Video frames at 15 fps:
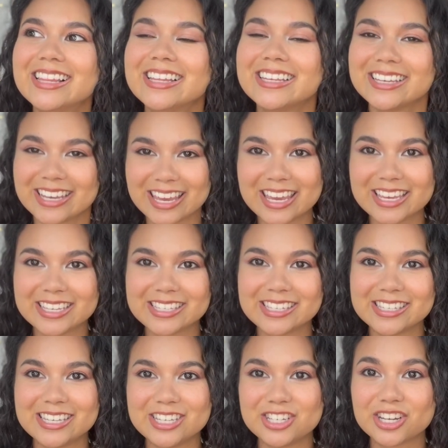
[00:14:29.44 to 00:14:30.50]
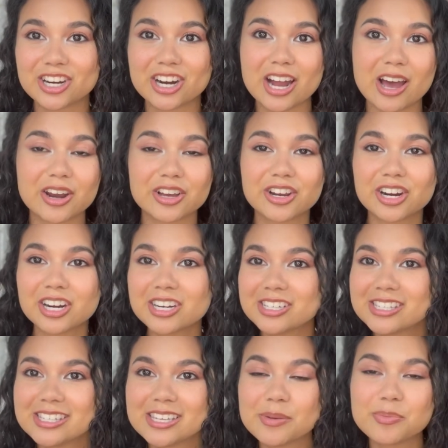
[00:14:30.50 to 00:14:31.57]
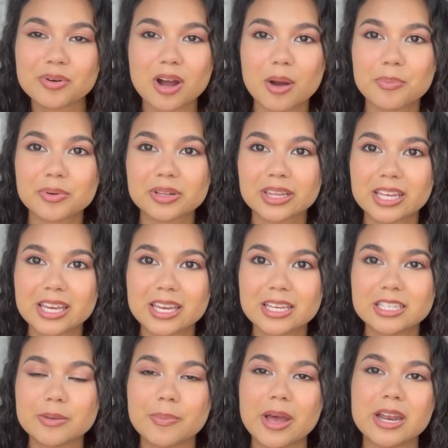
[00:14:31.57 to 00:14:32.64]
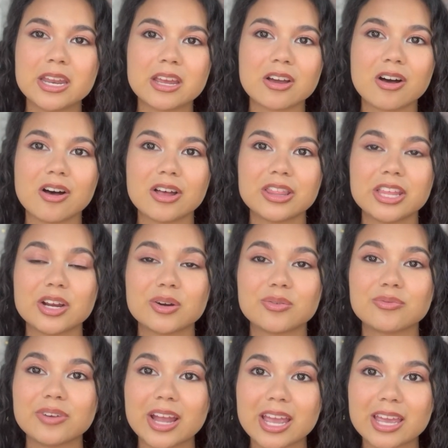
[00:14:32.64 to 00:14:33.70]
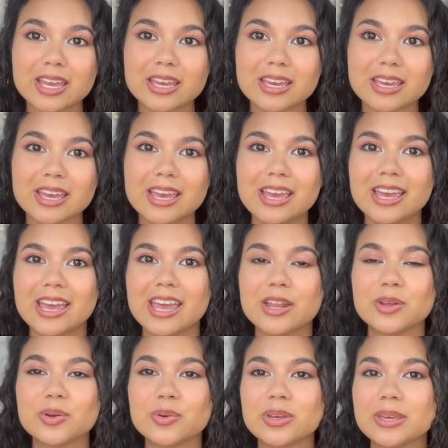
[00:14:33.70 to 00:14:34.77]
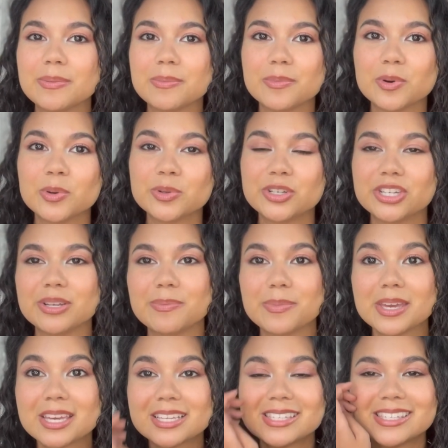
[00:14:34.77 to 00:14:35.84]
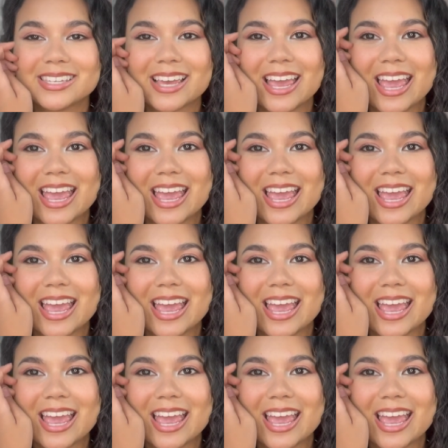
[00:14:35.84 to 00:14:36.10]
he's teaching her how to curtsy properly depending on their rank and who she meets.